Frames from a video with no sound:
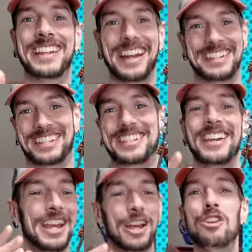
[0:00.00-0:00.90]
I just,
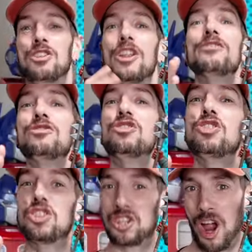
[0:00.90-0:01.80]
love the
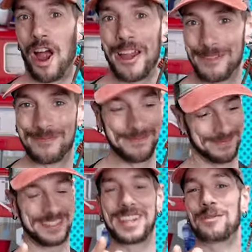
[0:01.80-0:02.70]
design.
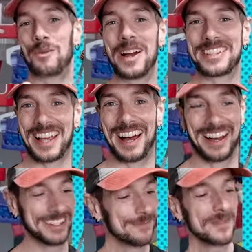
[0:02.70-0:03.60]
Words are
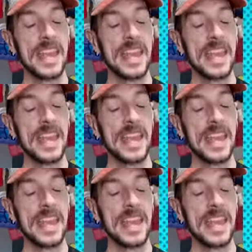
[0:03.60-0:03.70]
hard.